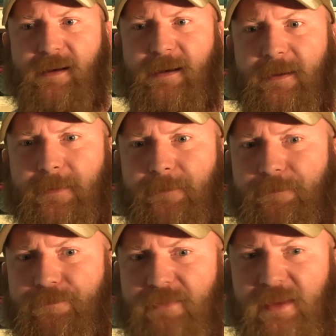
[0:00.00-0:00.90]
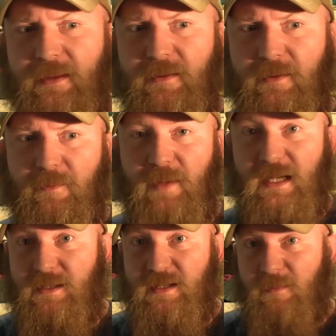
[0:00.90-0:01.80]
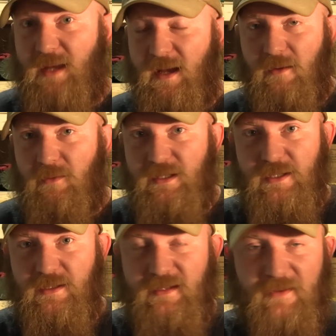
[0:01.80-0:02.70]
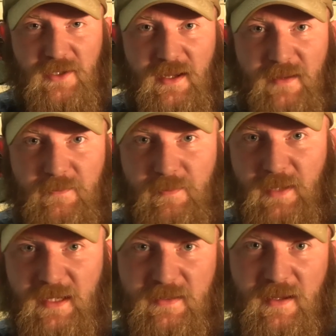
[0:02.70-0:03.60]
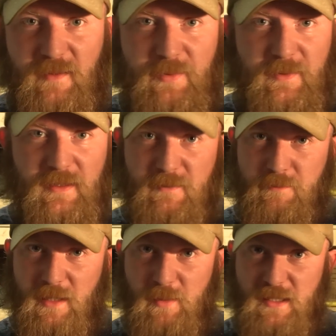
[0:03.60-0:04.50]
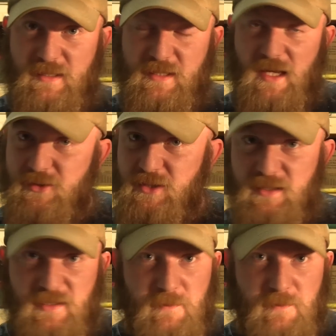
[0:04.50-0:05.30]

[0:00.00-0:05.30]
But somehow it just never got picked up in public discussion,